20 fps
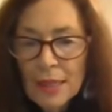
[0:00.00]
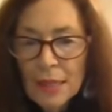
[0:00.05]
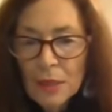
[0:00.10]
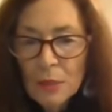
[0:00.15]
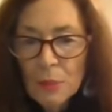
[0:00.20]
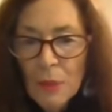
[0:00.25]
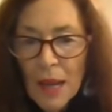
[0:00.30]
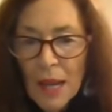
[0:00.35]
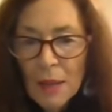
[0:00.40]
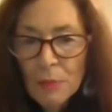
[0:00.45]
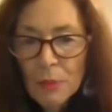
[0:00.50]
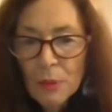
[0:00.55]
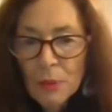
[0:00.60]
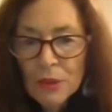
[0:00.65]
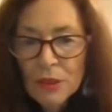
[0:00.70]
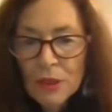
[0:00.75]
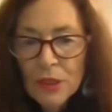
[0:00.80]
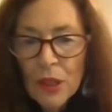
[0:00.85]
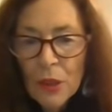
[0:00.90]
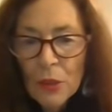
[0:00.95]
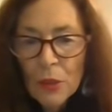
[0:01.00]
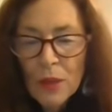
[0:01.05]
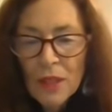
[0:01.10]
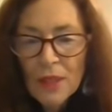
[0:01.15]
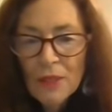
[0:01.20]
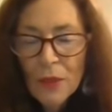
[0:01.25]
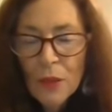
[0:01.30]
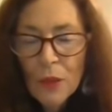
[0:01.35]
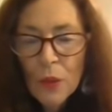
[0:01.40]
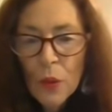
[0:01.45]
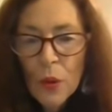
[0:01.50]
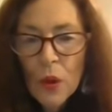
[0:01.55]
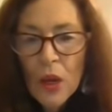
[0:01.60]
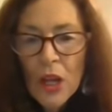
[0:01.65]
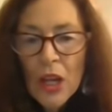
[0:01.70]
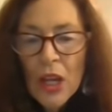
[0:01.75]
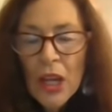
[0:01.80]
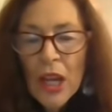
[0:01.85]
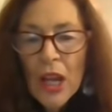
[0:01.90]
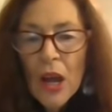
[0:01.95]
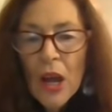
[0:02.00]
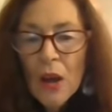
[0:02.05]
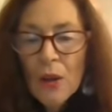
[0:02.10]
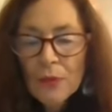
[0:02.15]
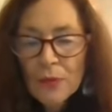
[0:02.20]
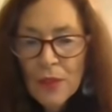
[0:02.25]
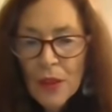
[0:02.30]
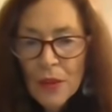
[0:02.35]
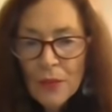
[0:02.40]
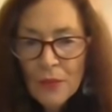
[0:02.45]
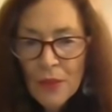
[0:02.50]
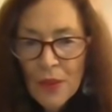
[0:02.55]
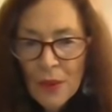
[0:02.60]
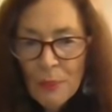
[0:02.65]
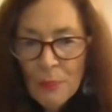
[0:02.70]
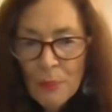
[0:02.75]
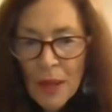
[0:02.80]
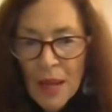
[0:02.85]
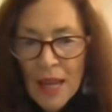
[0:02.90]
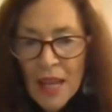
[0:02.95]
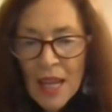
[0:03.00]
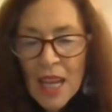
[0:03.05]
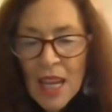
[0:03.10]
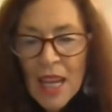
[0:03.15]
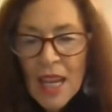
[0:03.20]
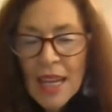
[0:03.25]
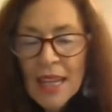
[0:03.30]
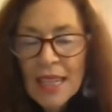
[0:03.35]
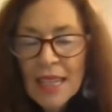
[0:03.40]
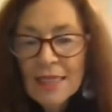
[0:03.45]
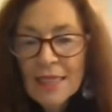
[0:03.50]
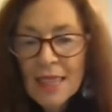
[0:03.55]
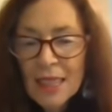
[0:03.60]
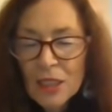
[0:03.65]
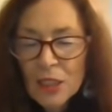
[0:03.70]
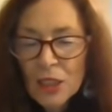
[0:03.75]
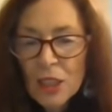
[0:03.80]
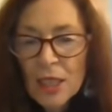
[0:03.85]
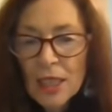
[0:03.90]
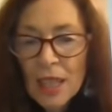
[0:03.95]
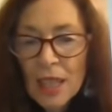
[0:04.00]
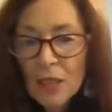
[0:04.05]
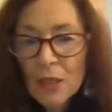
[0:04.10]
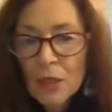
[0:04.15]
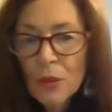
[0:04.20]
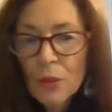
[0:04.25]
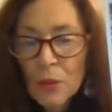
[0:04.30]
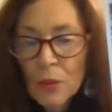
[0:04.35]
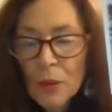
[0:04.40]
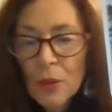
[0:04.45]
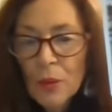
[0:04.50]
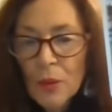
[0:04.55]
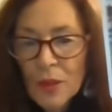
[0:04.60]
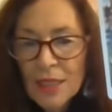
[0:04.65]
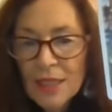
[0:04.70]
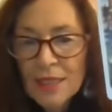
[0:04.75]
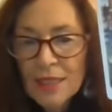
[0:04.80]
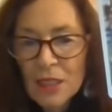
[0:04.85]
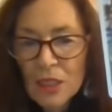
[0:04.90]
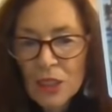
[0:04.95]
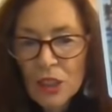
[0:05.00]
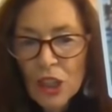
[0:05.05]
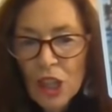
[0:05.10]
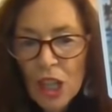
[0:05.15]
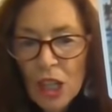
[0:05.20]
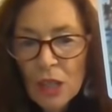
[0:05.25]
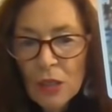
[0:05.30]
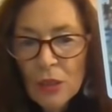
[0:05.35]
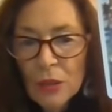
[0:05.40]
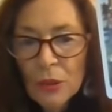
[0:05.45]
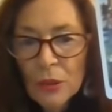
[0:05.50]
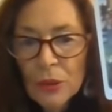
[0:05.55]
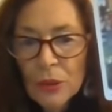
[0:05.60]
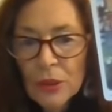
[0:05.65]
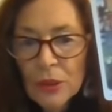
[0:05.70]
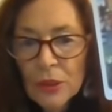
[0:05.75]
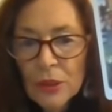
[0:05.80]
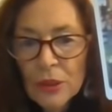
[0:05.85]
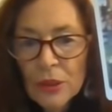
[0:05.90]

his marbles. On week four of November, he's actually going to regress to childhood.